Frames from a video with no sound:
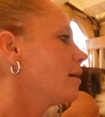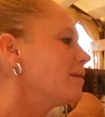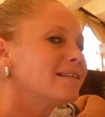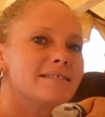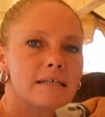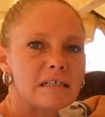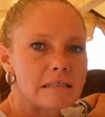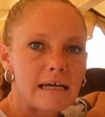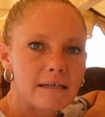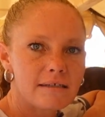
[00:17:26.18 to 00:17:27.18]
And Dinky's
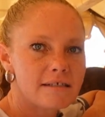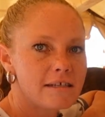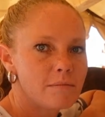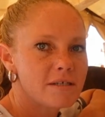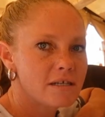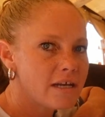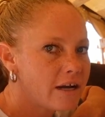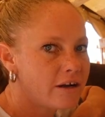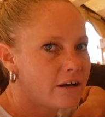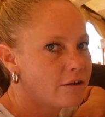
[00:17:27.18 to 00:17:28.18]
kind of the same
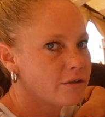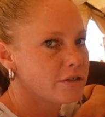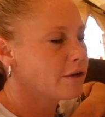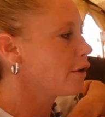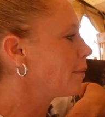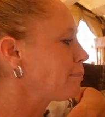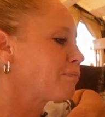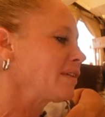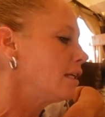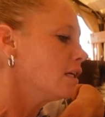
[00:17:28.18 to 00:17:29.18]
scenario. So
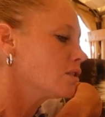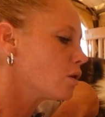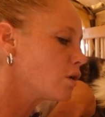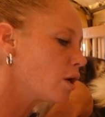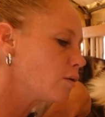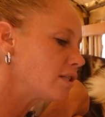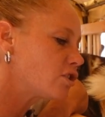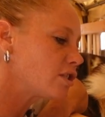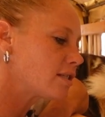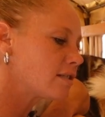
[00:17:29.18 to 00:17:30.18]
don't always
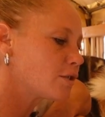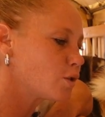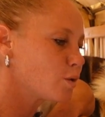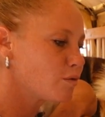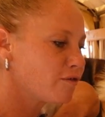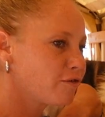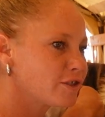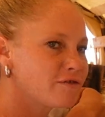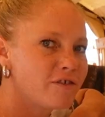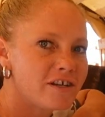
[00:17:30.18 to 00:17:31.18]
just assume your
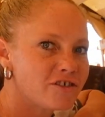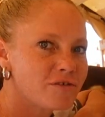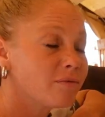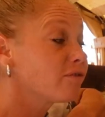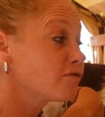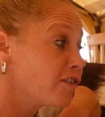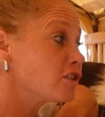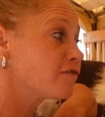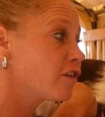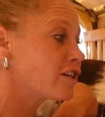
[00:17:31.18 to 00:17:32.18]
first
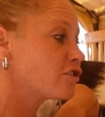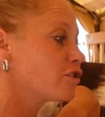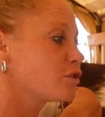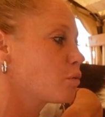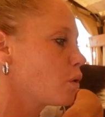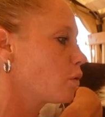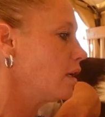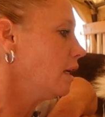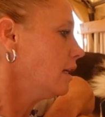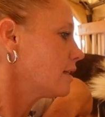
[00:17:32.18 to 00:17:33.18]
fresheners won't
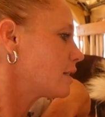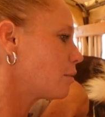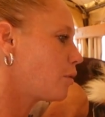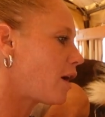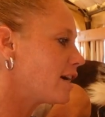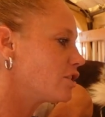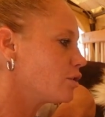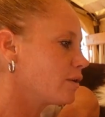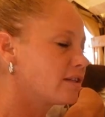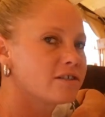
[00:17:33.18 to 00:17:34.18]
surprise you
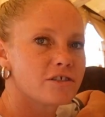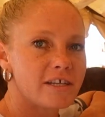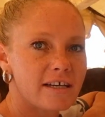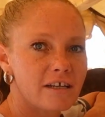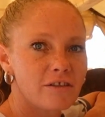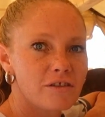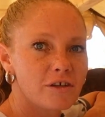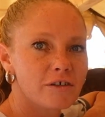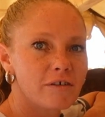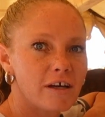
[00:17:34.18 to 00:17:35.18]
at their second and
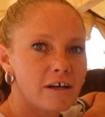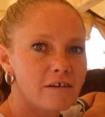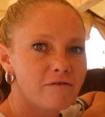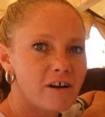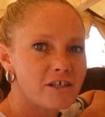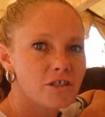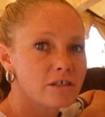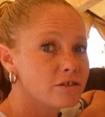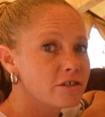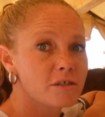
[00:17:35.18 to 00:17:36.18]
third freshen
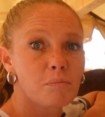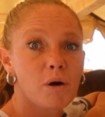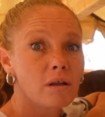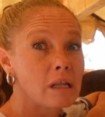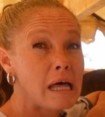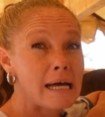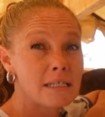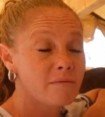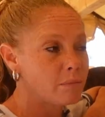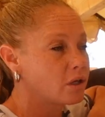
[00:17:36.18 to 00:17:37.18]
and just put lots
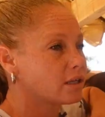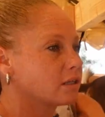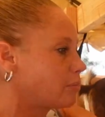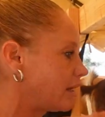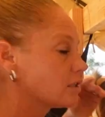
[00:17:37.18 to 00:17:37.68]
of milk in the pail.